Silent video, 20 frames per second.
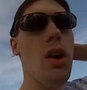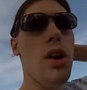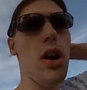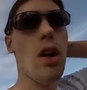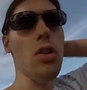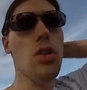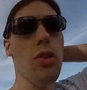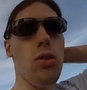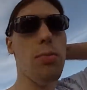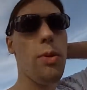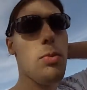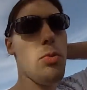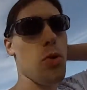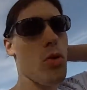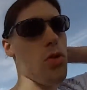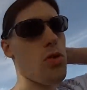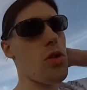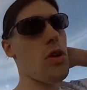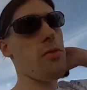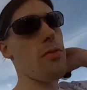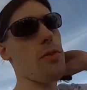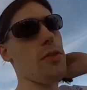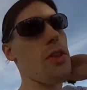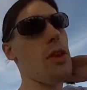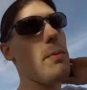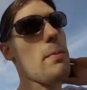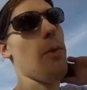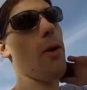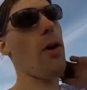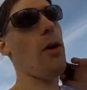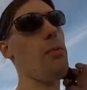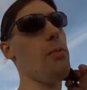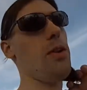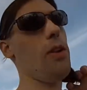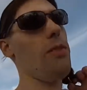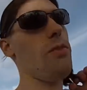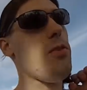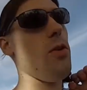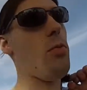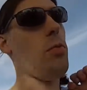a little bit more stuff at the
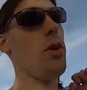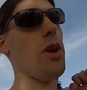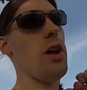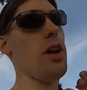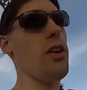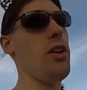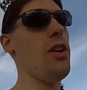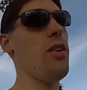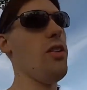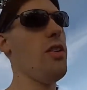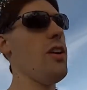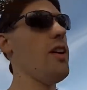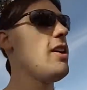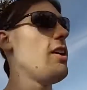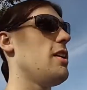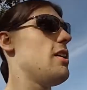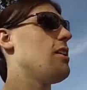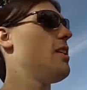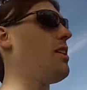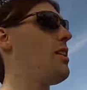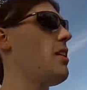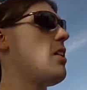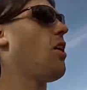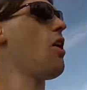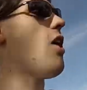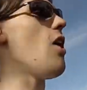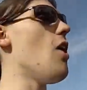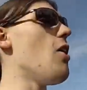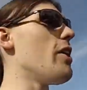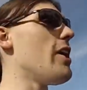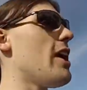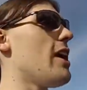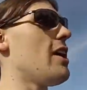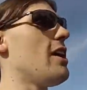apartment, hit from the what I know. oh yeah,